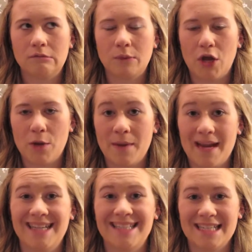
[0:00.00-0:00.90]
we're
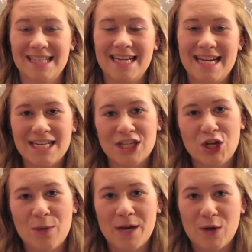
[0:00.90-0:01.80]
hoping, doesn't need
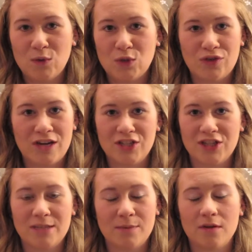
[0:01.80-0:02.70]
too many
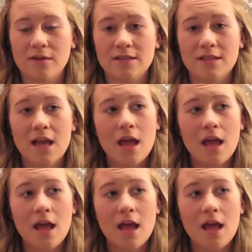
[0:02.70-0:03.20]
alterations because